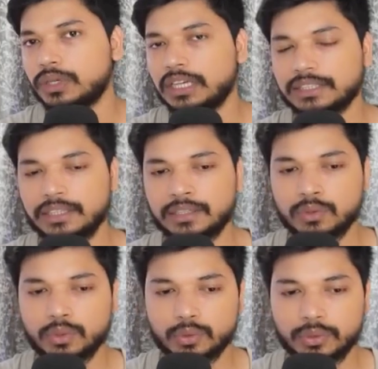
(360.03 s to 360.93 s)
guys can
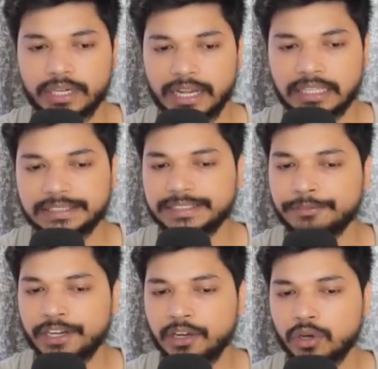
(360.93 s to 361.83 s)
go through that. And System
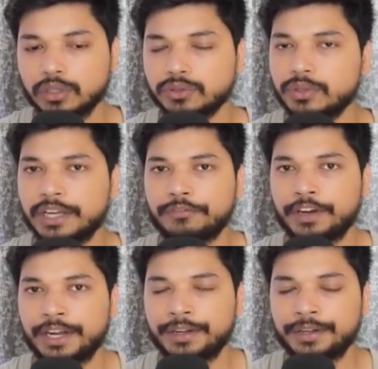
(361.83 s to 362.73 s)
Verilog also you can
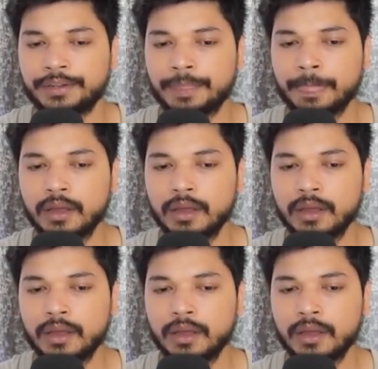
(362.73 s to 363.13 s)
find in